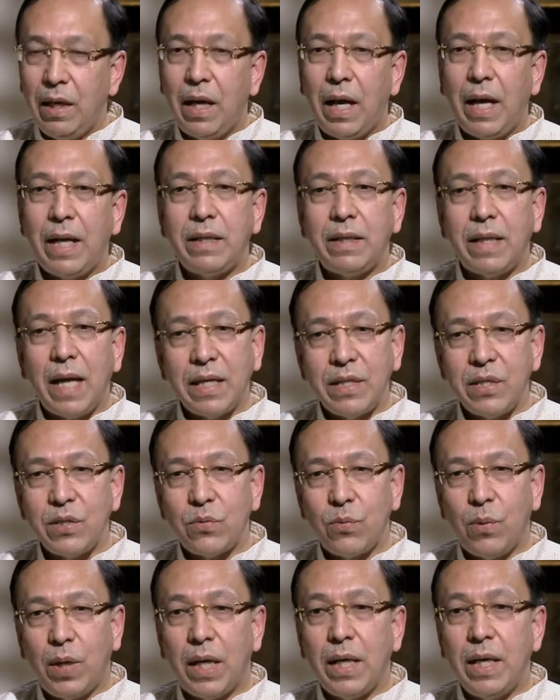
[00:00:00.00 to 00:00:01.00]
And that
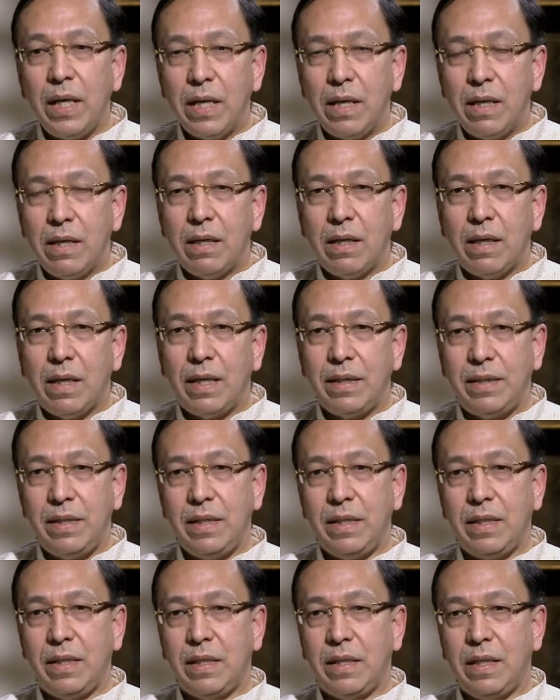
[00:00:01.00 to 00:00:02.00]
is why I
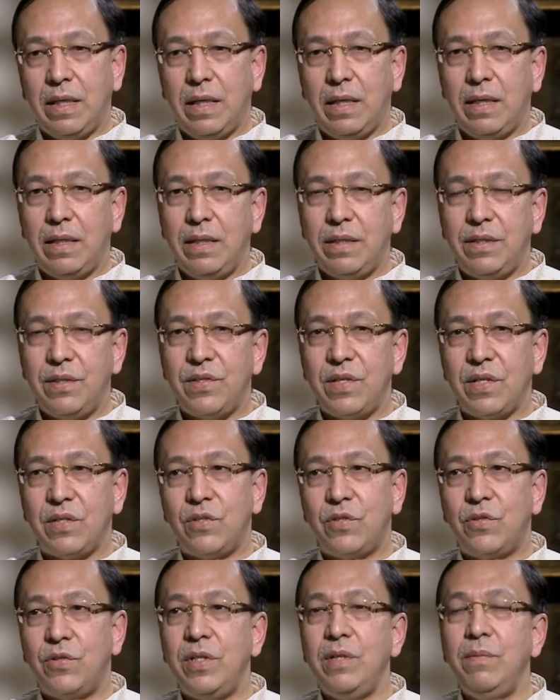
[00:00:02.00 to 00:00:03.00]
think it is
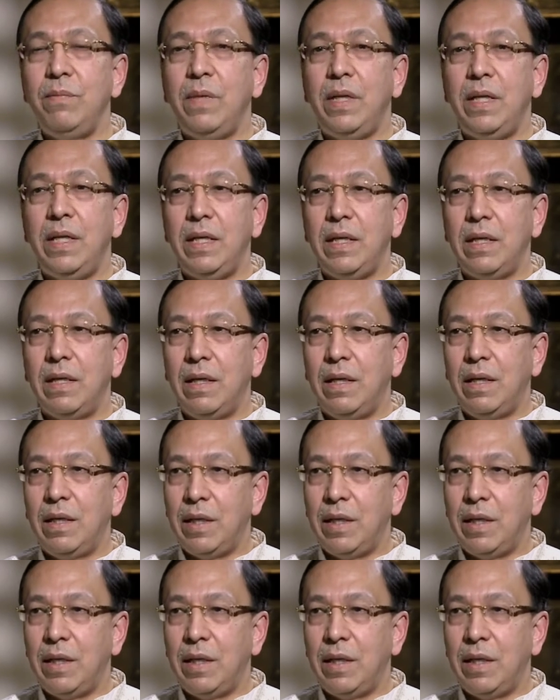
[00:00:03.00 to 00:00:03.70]
extremely